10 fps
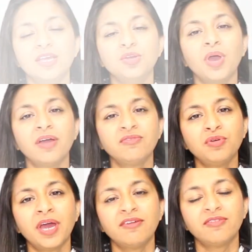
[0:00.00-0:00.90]
You have
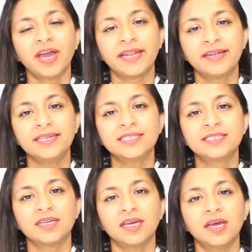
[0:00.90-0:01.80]
to have at
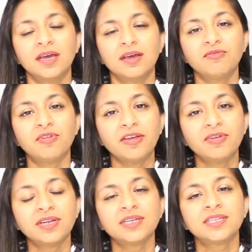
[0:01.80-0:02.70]
least five
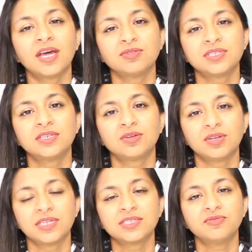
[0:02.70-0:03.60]
hundred thousand
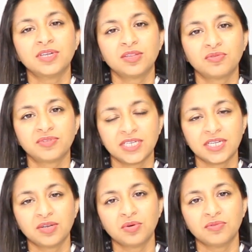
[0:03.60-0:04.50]
dollars worth of
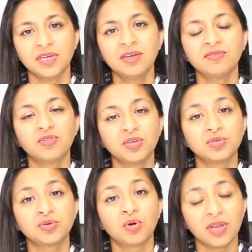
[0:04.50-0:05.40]
turnover for you
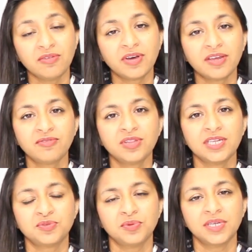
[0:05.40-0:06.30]
to qualify for
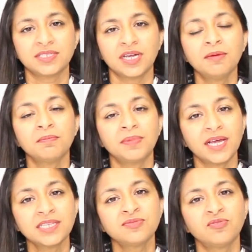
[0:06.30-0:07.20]
this visa,
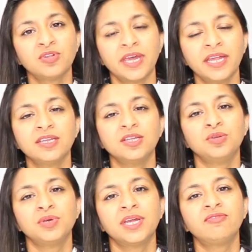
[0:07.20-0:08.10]
plus for that
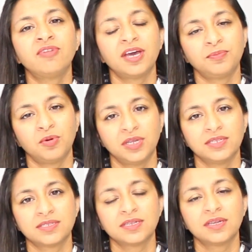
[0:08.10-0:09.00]
you get five
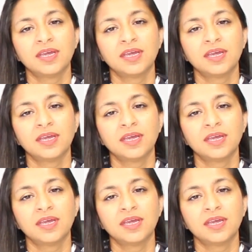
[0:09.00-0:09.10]
points.